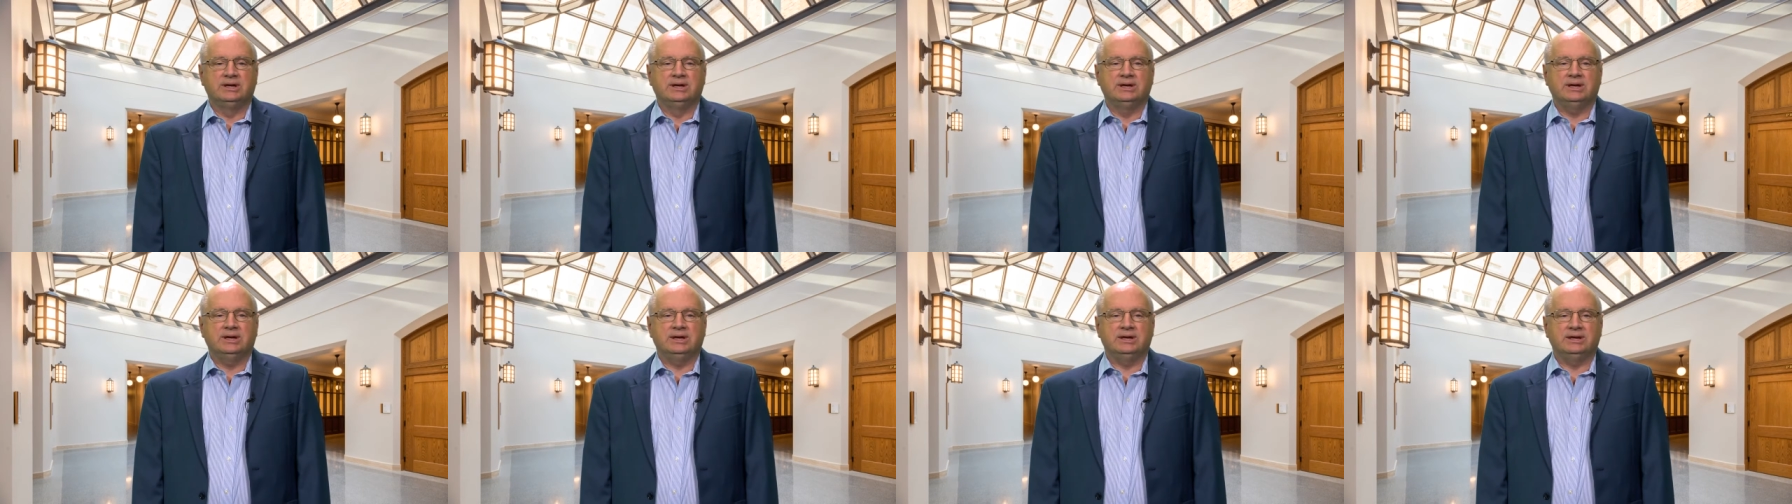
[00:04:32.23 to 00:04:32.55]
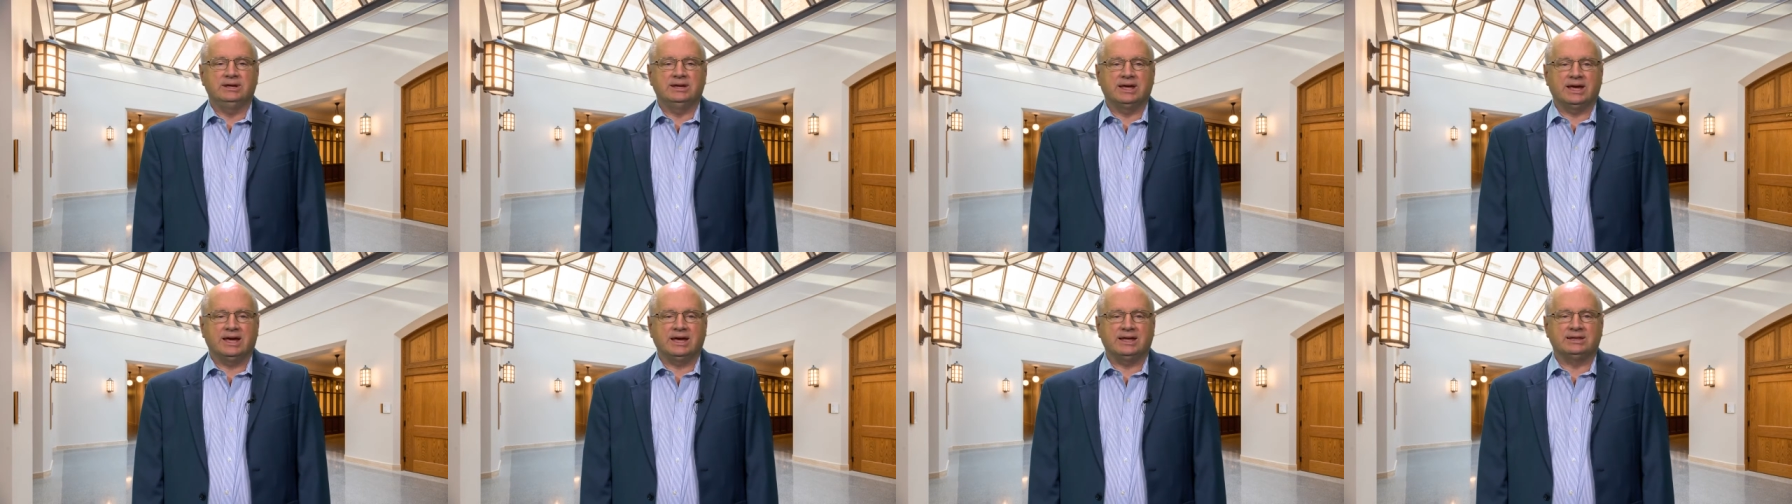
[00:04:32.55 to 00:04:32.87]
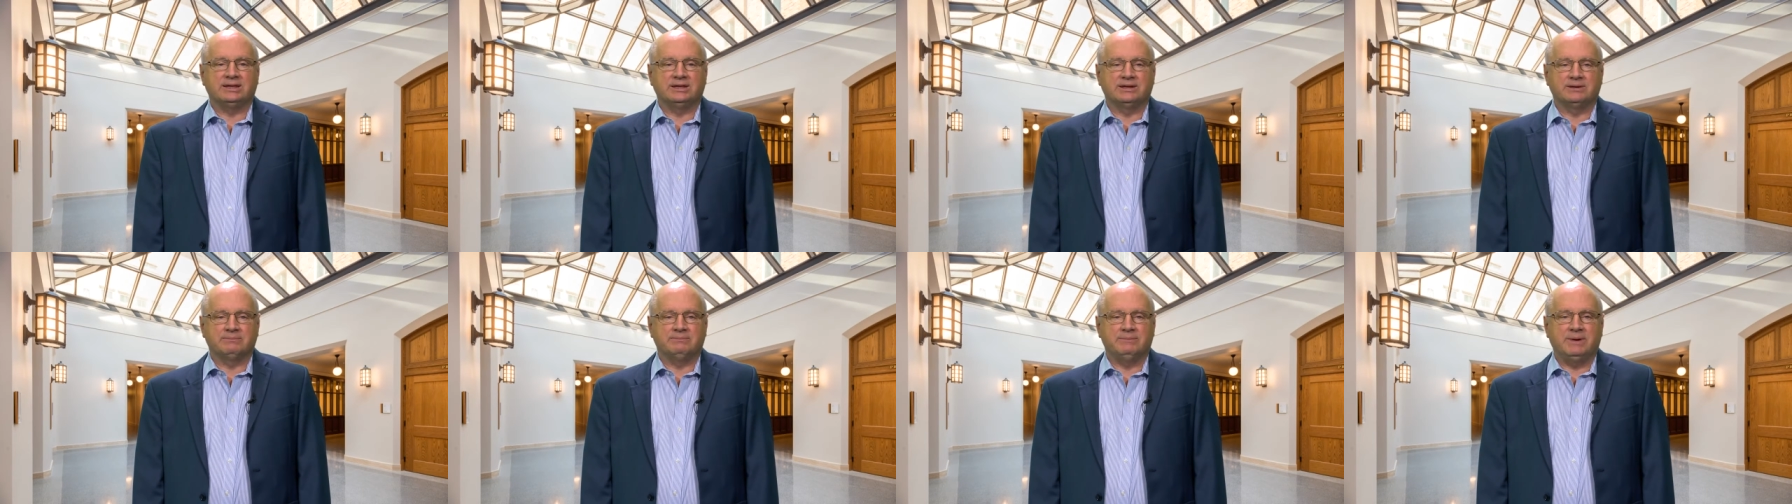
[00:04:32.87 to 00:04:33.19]
in
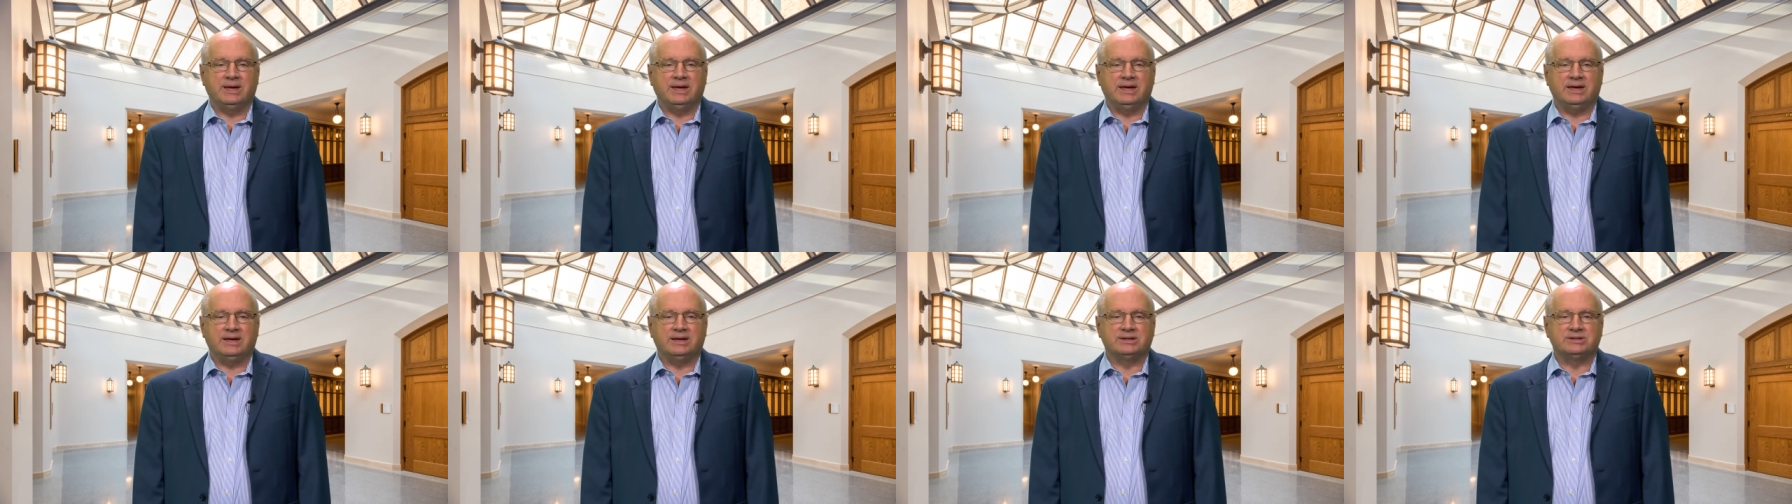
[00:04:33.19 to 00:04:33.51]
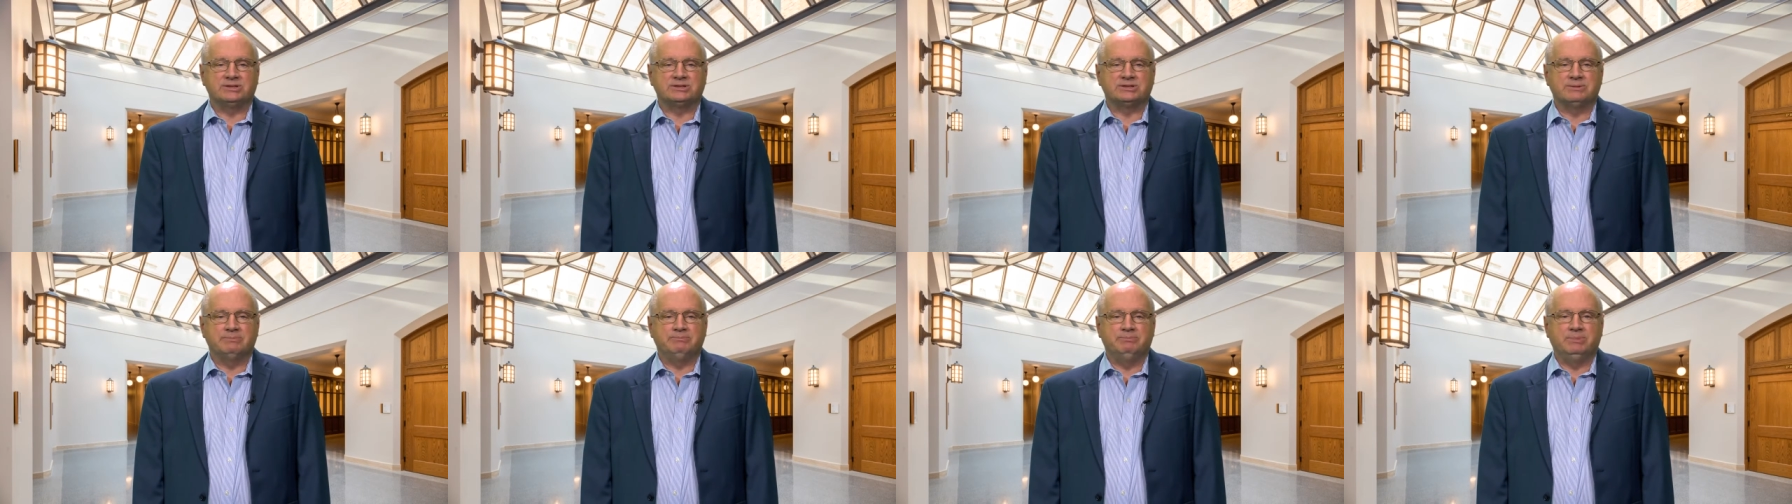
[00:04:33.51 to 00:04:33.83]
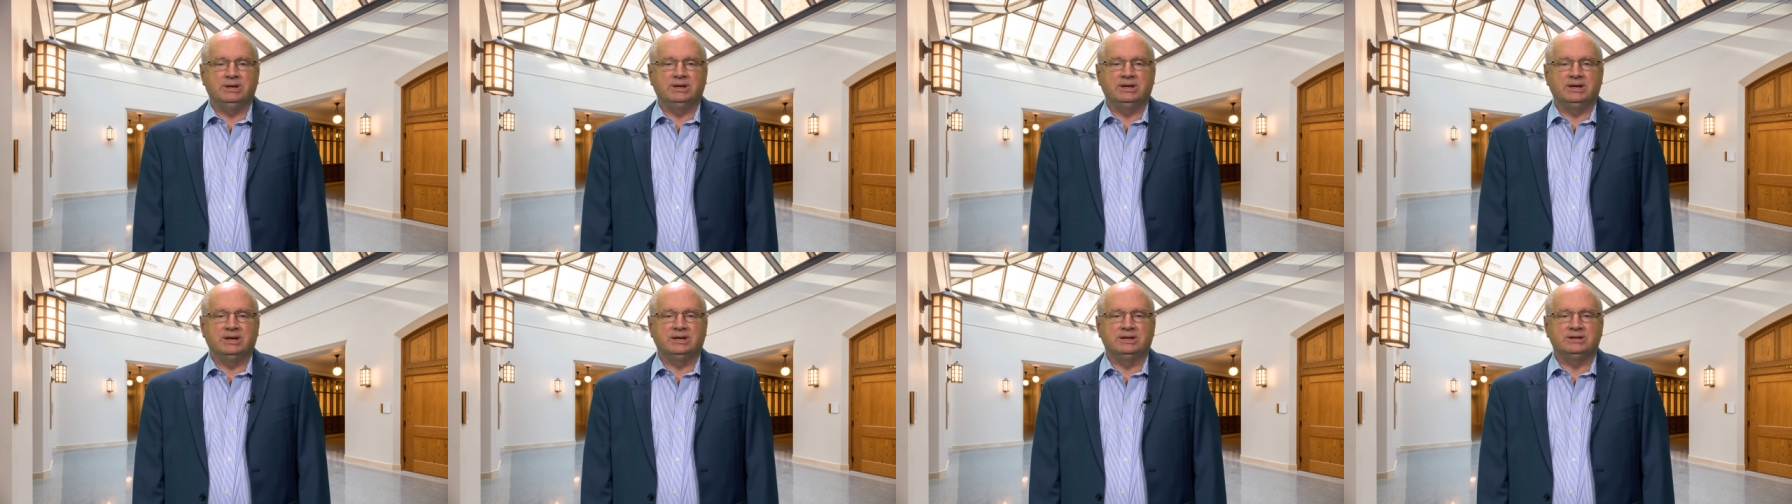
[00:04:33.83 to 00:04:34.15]
Catholic Mass,
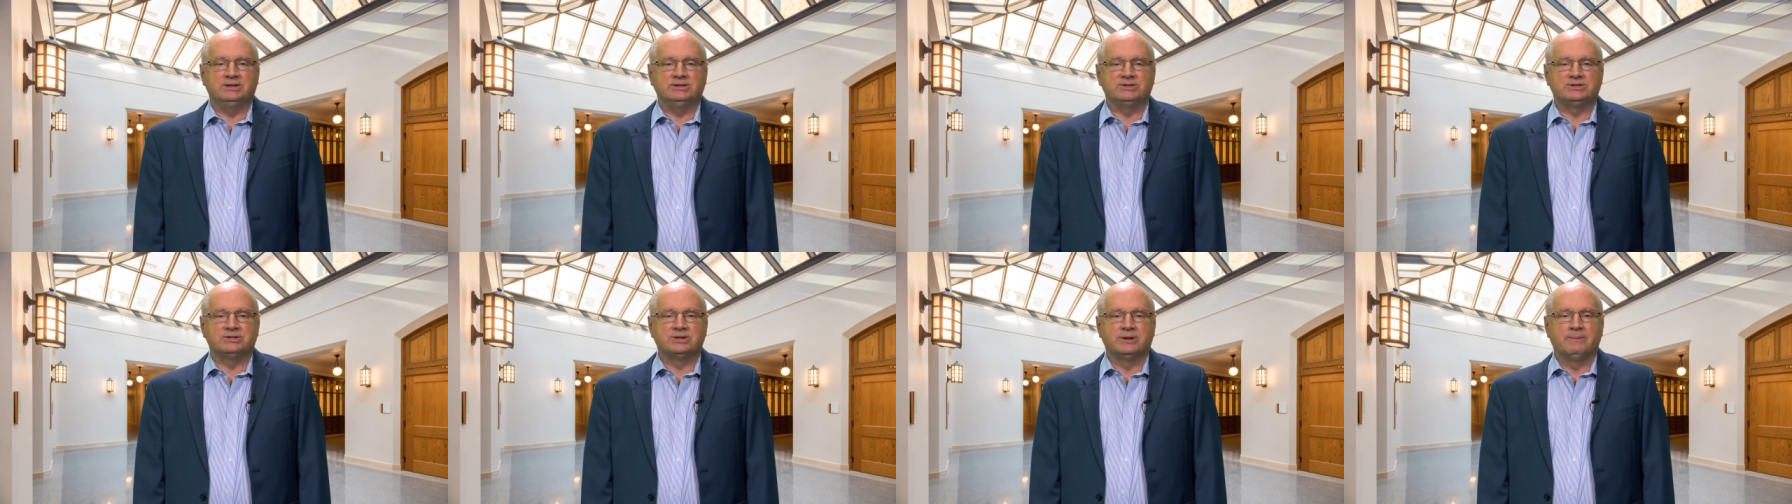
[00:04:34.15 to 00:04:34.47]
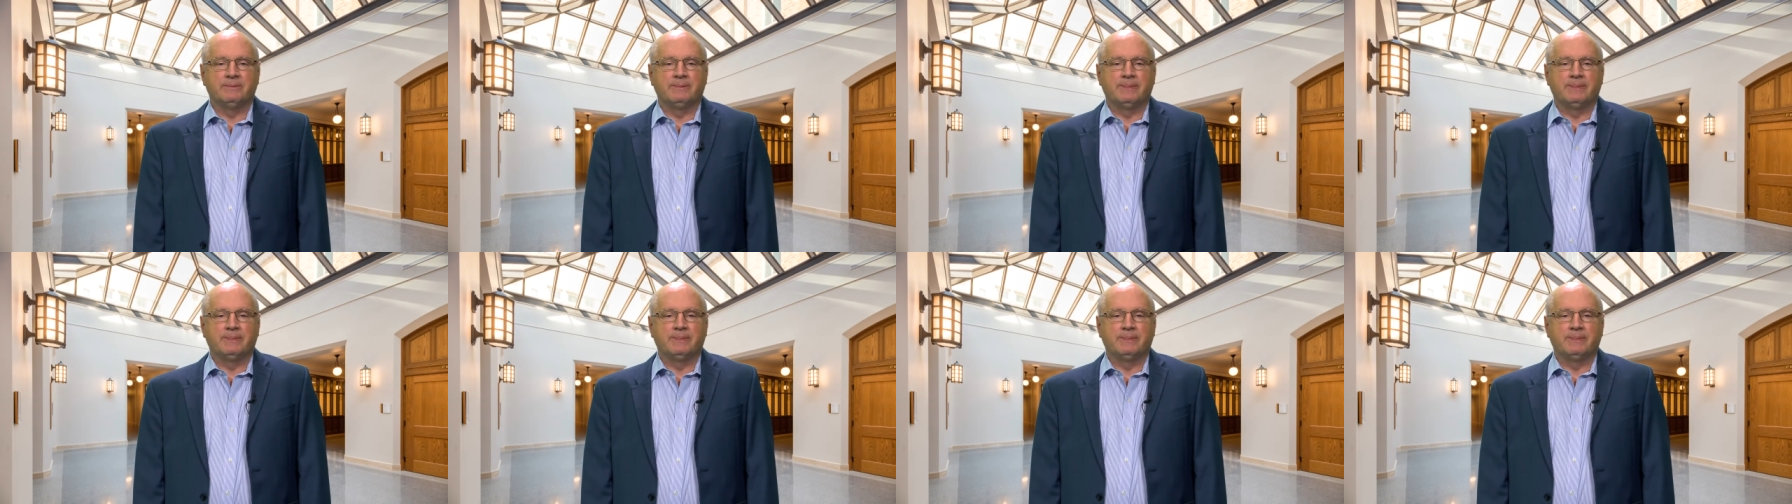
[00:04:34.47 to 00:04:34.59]
begins,